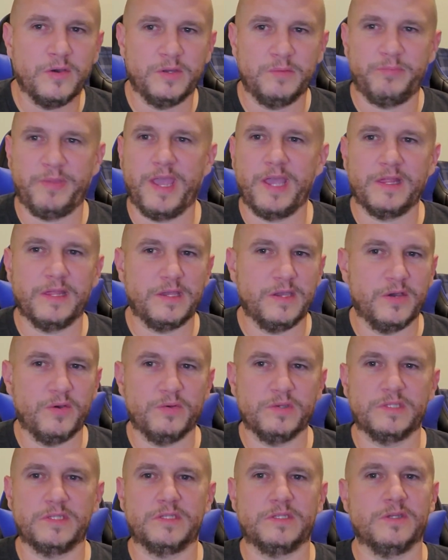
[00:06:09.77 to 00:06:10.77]
and paleo
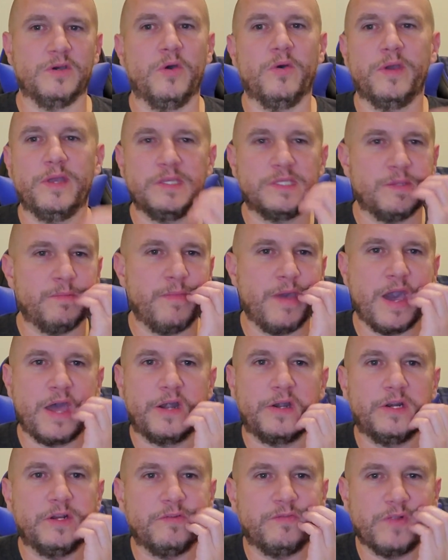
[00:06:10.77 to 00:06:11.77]
was always a
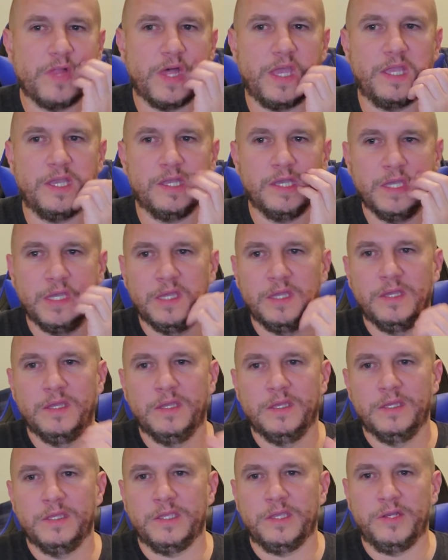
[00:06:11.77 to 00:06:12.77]
matter of like,
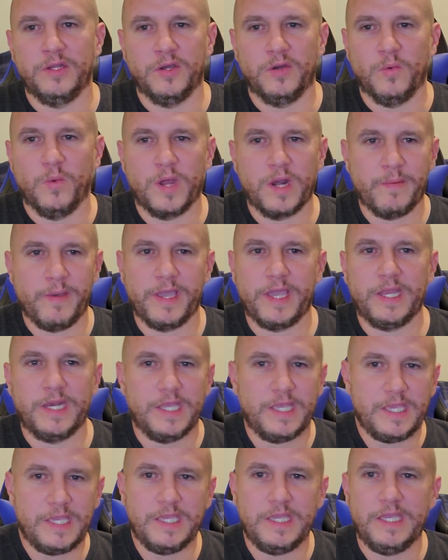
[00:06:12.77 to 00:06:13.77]
what am I going
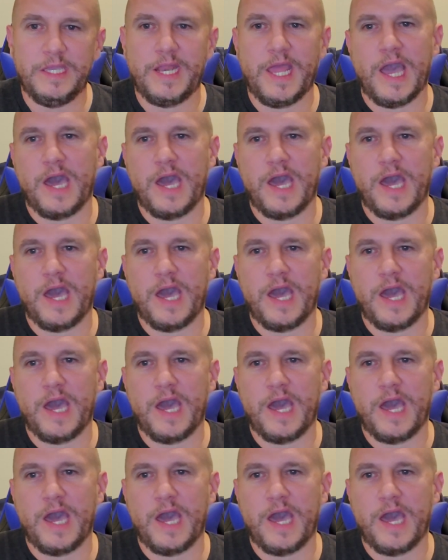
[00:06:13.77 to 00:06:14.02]
to eat?